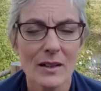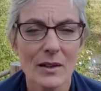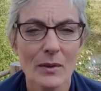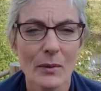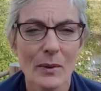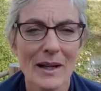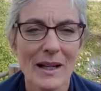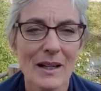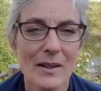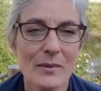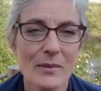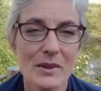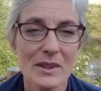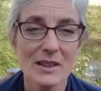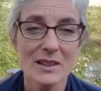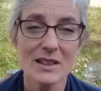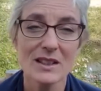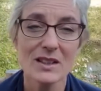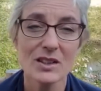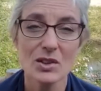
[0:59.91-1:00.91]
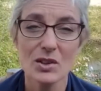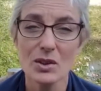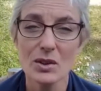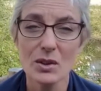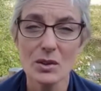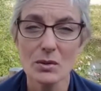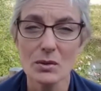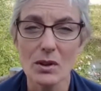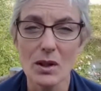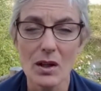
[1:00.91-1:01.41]
Well, this is
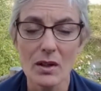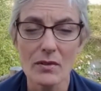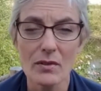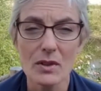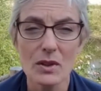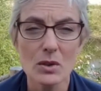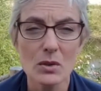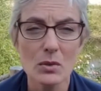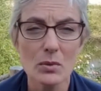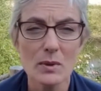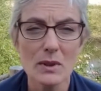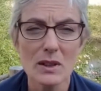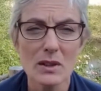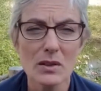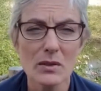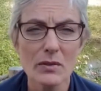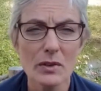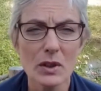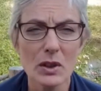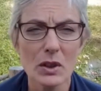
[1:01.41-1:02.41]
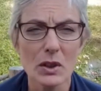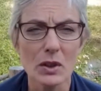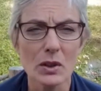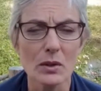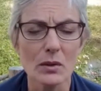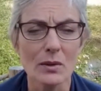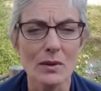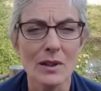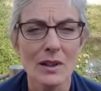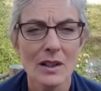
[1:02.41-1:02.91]
true. Life is always loving you.
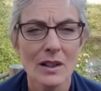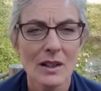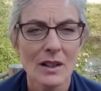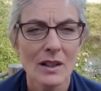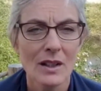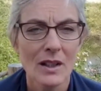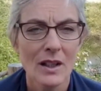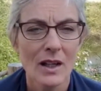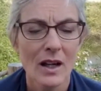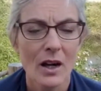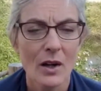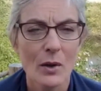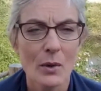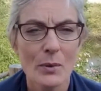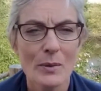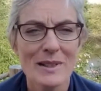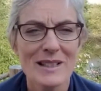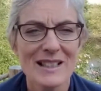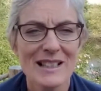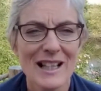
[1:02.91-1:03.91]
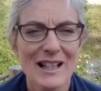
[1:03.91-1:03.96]
I always say